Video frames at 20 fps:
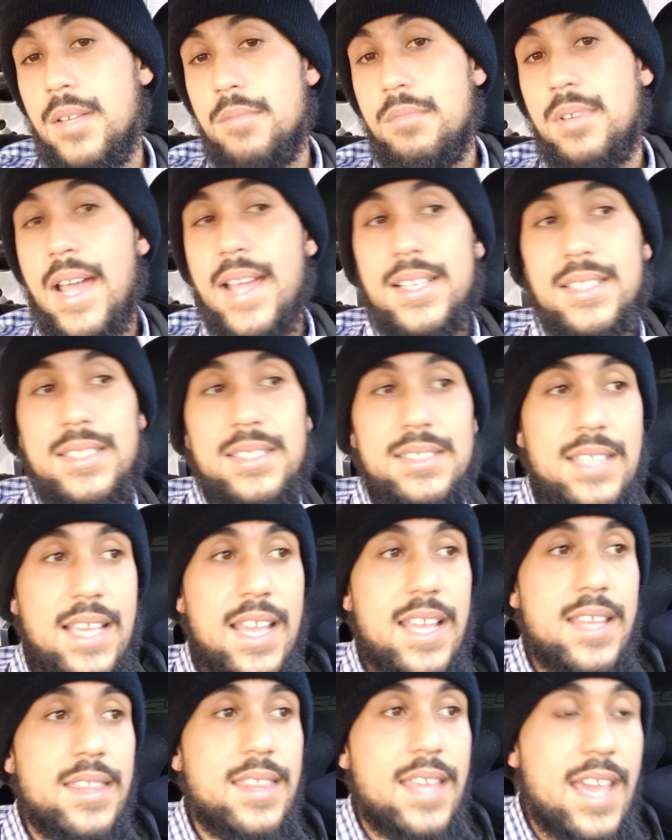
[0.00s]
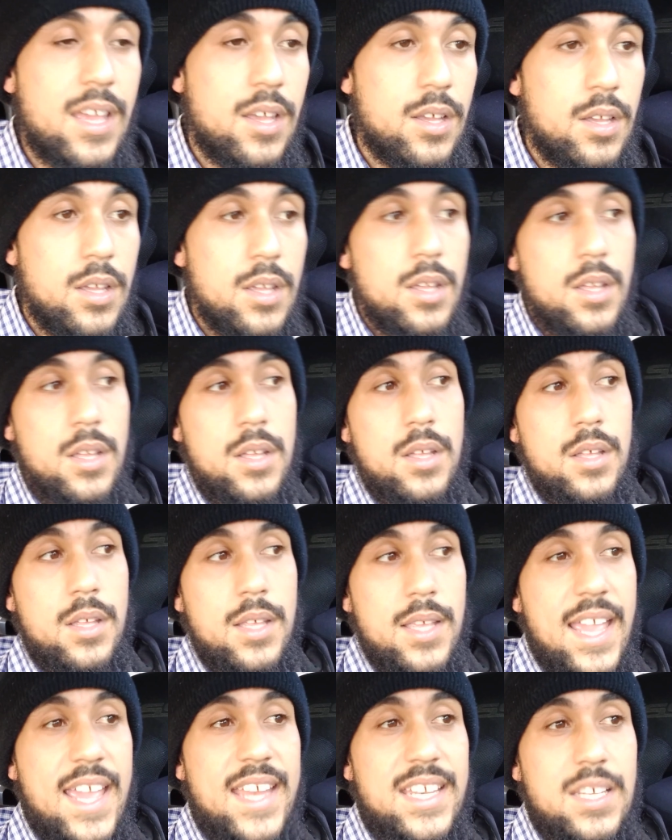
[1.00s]
But I could say that
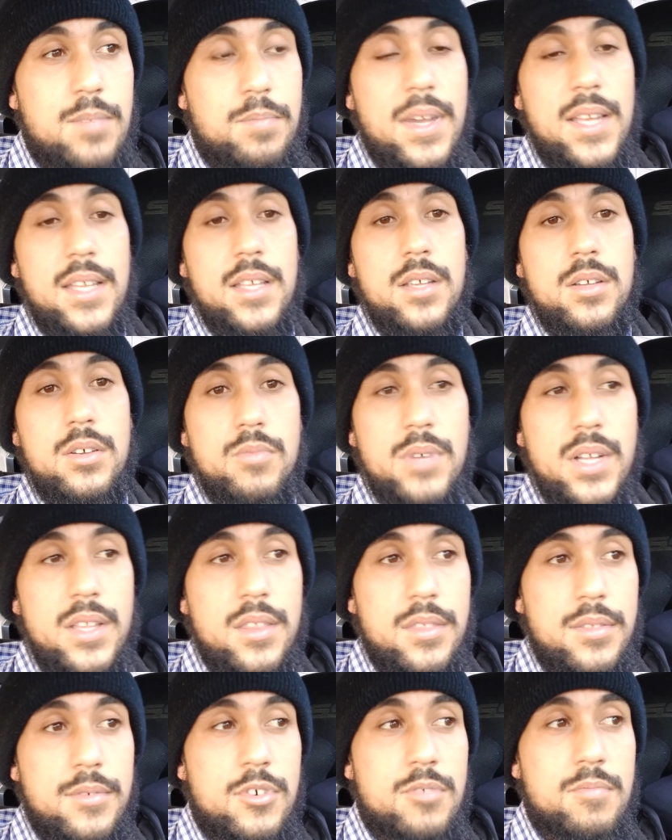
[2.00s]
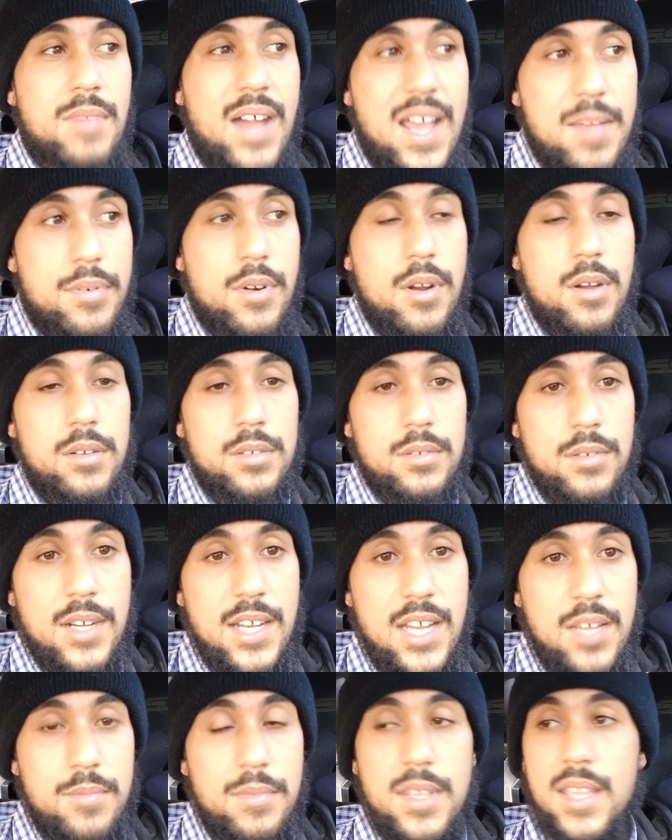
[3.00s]
anybody who went through my
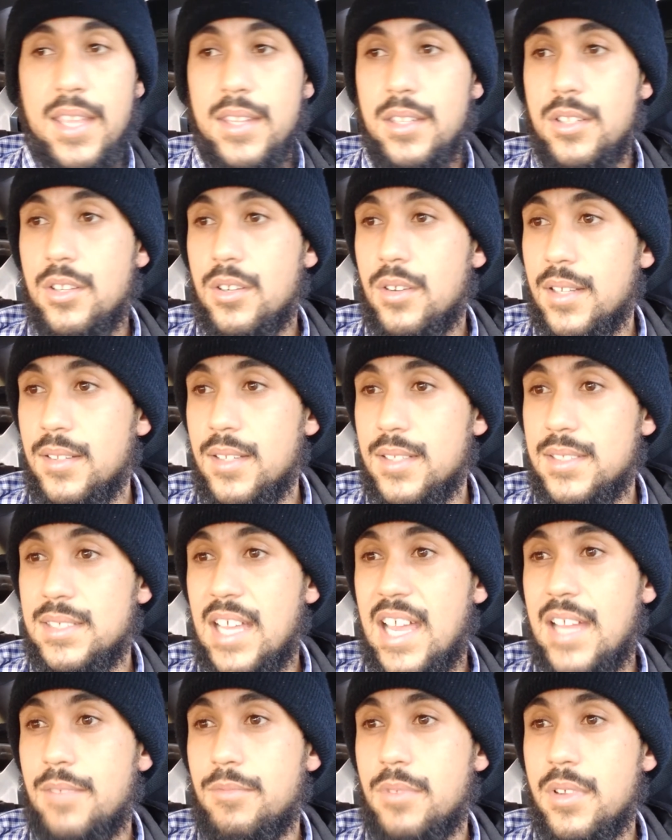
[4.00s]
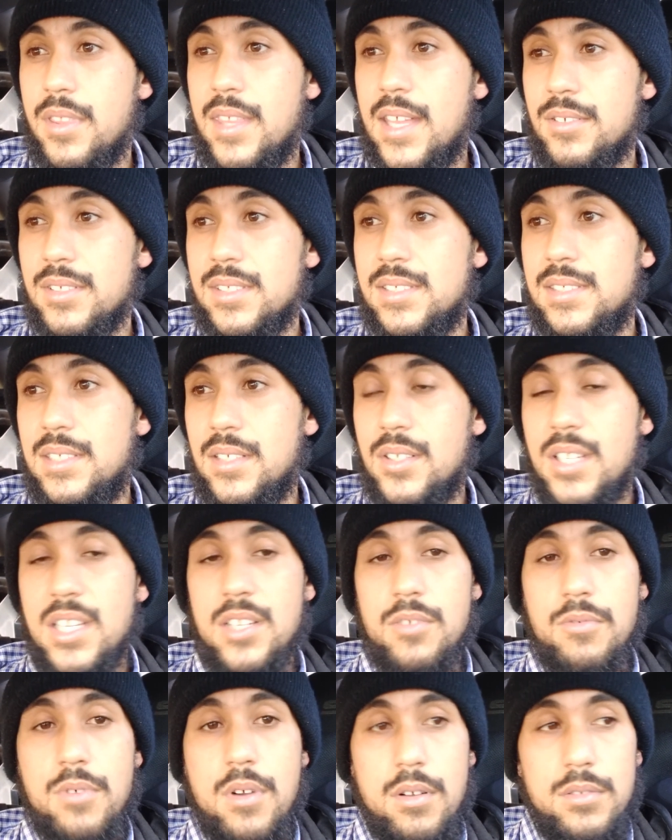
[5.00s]
program and during the time where they were still
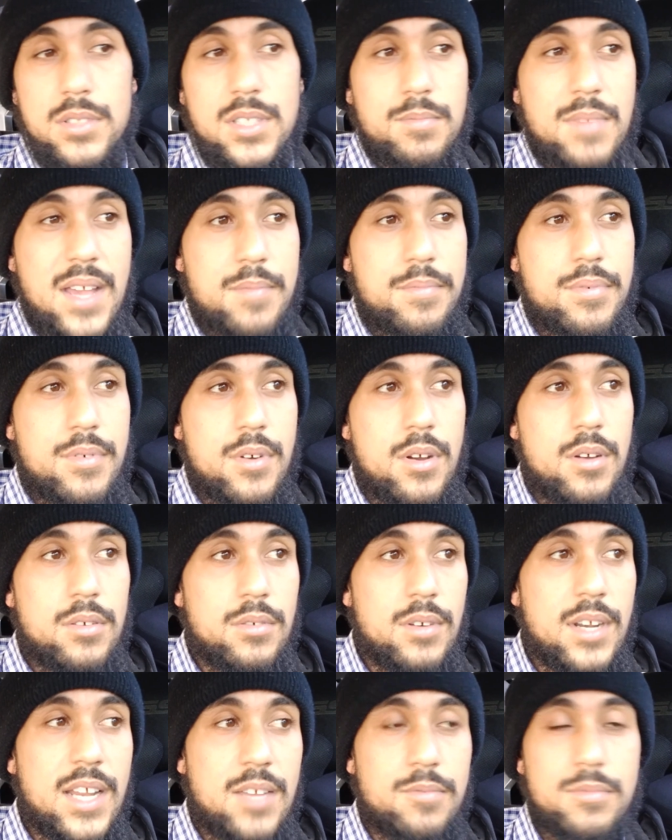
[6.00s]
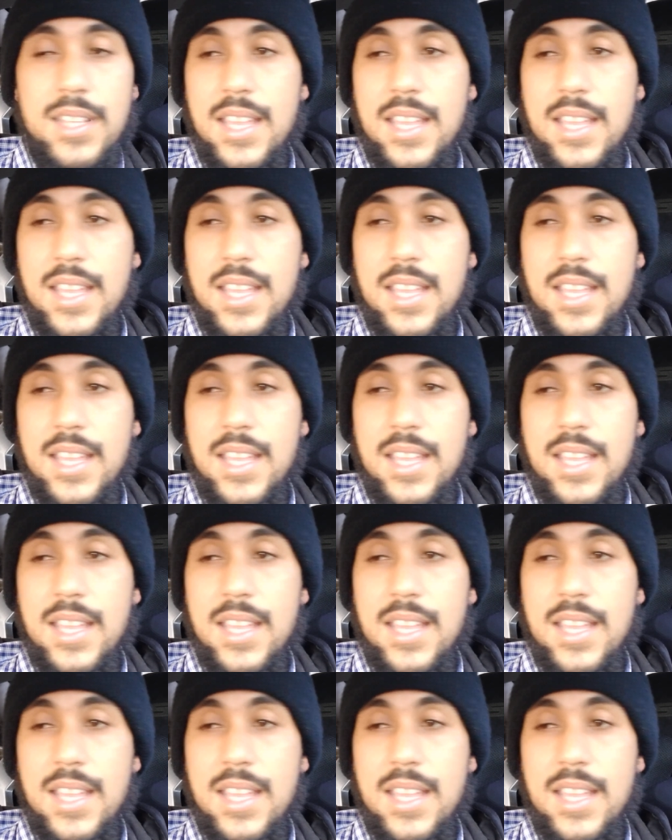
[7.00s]
enrolled in my program,